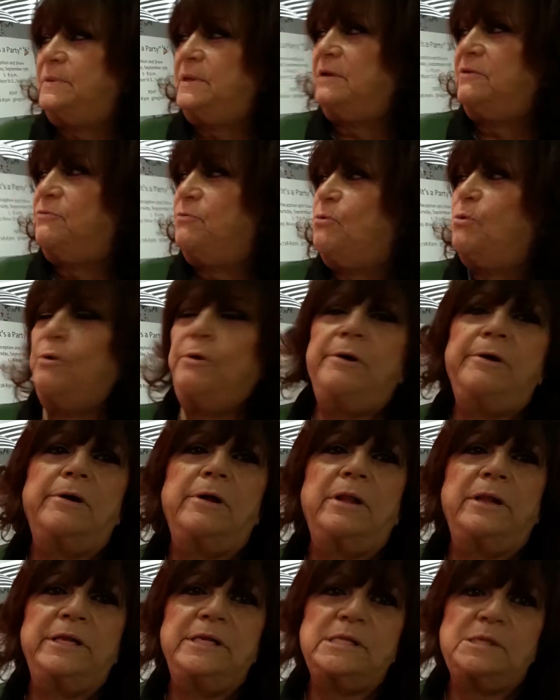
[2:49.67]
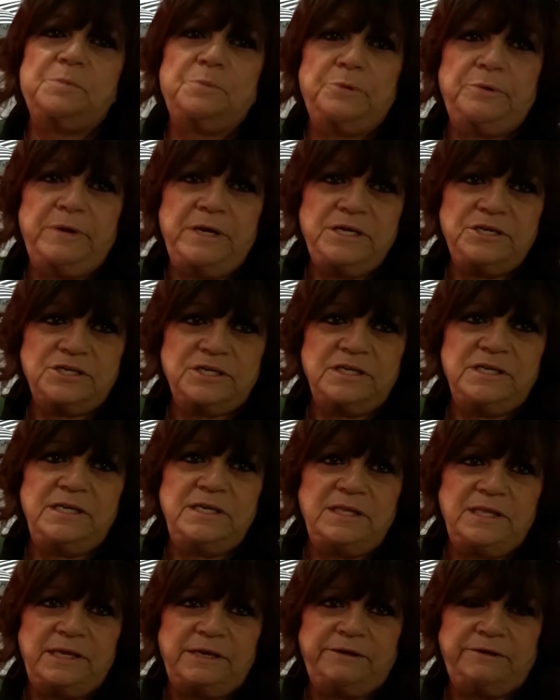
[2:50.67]
bit of Warhol inspiration
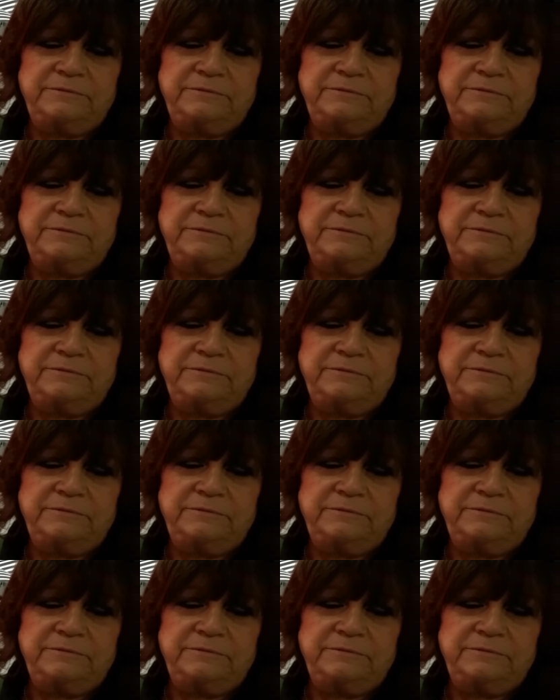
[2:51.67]
in there.